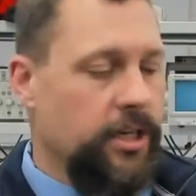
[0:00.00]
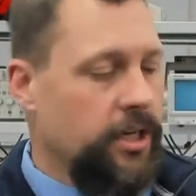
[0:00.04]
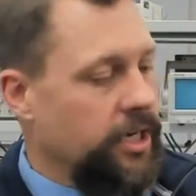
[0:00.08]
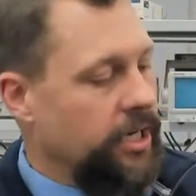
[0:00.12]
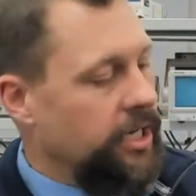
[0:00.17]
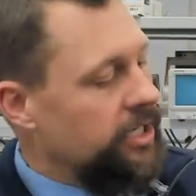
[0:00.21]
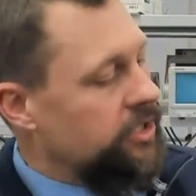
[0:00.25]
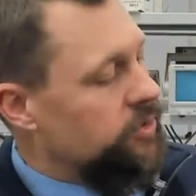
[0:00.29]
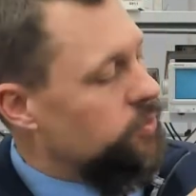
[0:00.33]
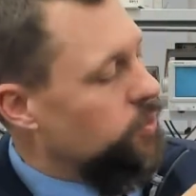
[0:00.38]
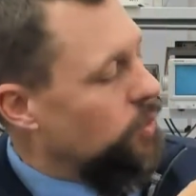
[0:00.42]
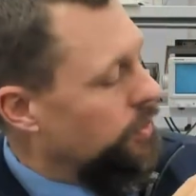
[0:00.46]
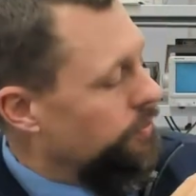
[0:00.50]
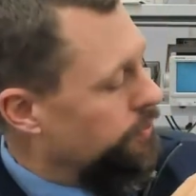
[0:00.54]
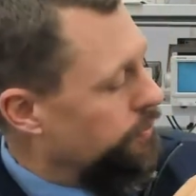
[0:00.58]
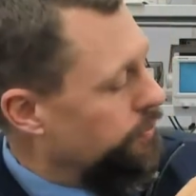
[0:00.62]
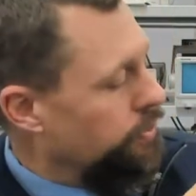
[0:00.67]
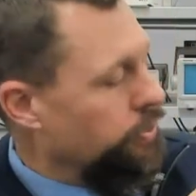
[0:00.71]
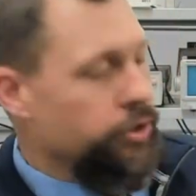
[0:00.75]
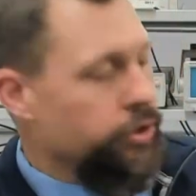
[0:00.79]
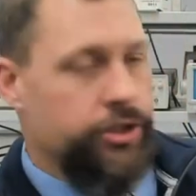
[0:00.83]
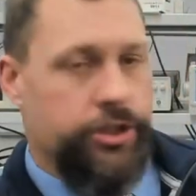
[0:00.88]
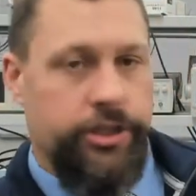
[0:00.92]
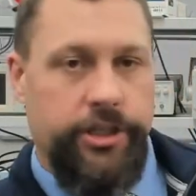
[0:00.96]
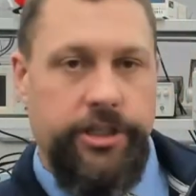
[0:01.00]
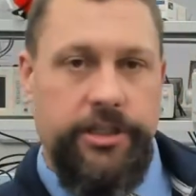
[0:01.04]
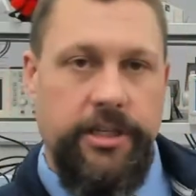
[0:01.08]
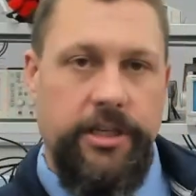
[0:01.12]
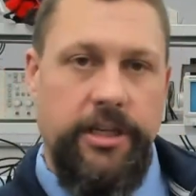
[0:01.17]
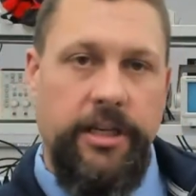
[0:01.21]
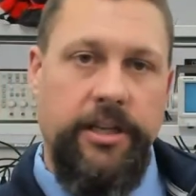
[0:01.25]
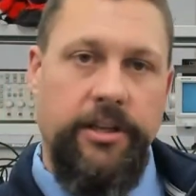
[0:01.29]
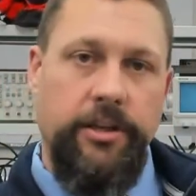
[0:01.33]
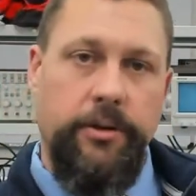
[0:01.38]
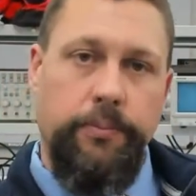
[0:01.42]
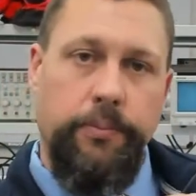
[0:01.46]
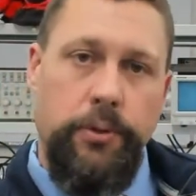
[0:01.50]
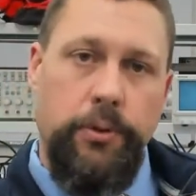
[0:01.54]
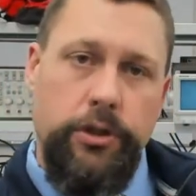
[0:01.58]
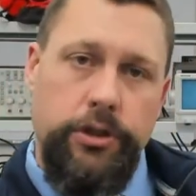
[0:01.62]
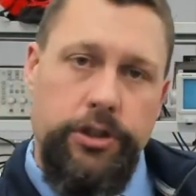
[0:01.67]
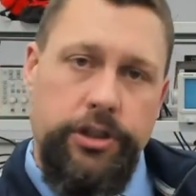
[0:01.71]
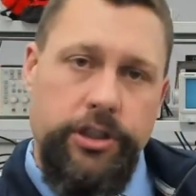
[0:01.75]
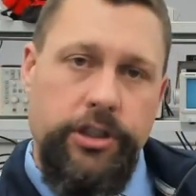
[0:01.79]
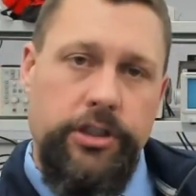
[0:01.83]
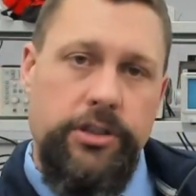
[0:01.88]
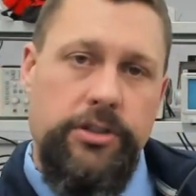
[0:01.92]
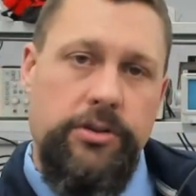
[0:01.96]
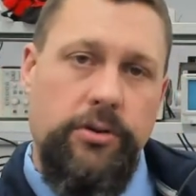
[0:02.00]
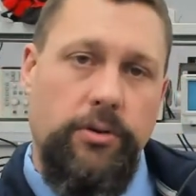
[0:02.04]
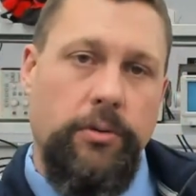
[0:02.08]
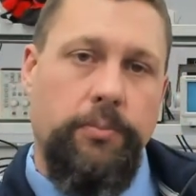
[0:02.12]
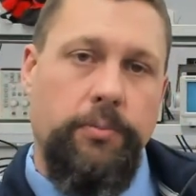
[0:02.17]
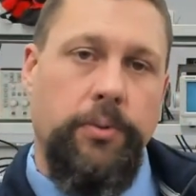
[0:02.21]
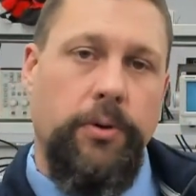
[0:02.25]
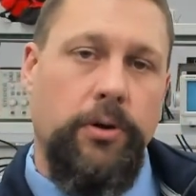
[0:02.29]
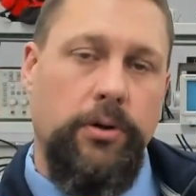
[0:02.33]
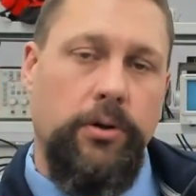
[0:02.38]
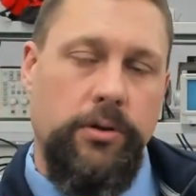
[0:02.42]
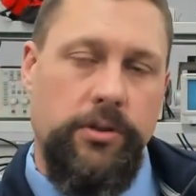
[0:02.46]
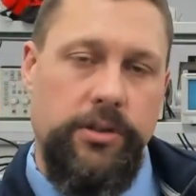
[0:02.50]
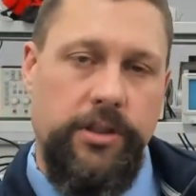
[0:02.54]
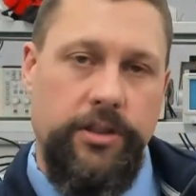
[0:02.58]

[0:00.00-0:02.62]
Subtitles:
It's what pushes, it either pushes or pulls,